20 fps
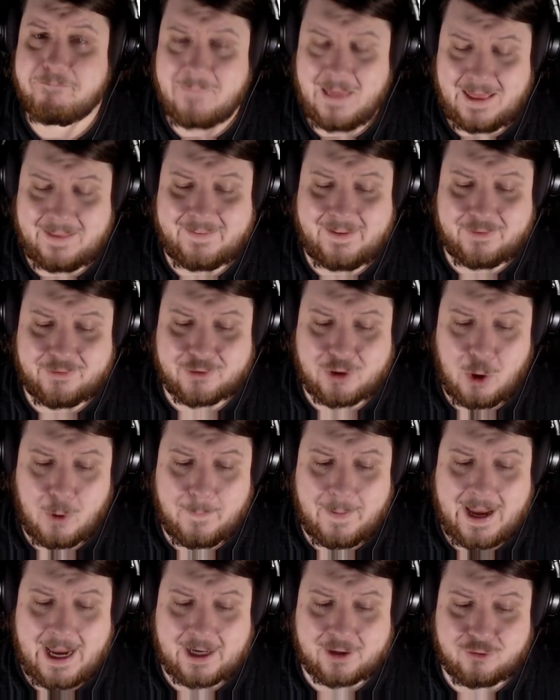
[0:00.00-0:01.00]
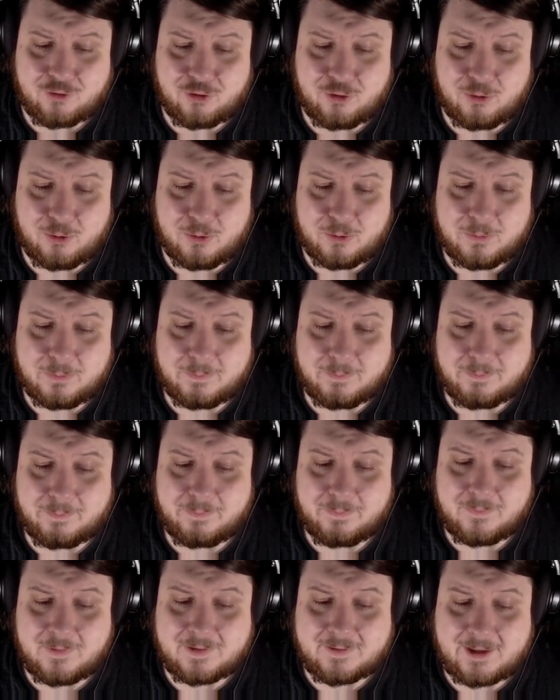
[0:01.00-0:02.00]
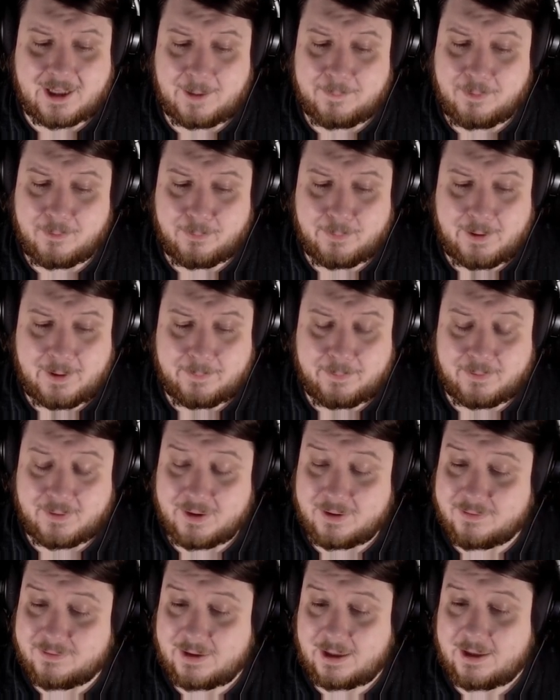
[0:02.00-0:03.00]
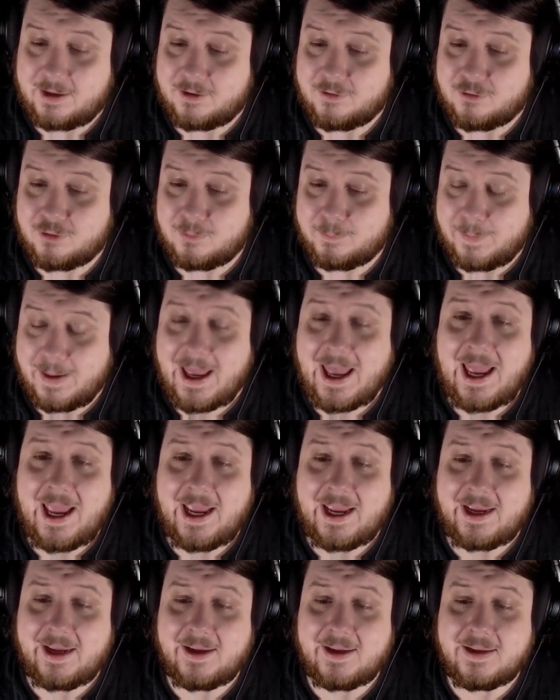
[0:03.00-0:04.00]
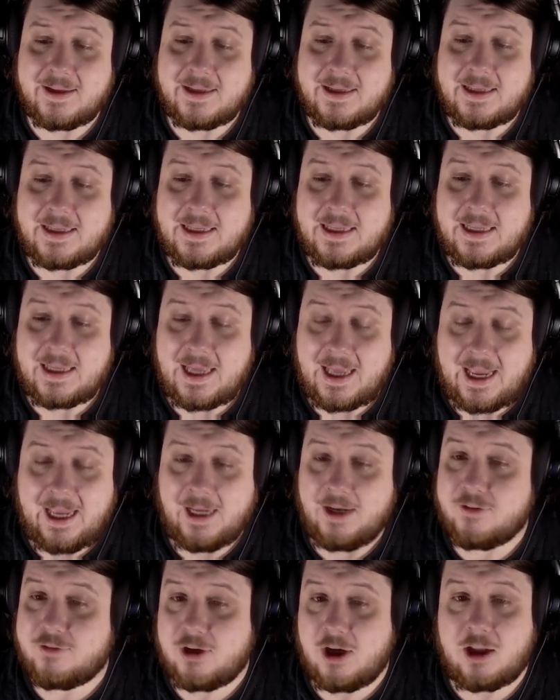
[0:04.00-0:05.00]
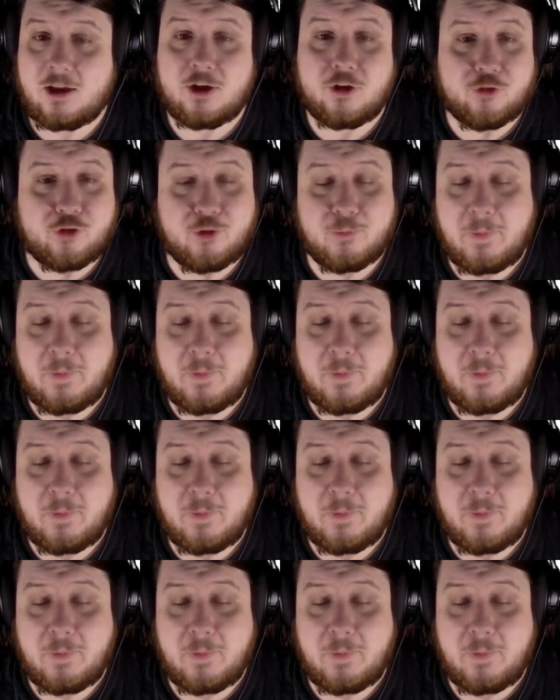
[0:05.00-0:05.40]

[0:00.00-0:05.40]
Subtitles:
And let's go back to the type of people excited to pay $8 a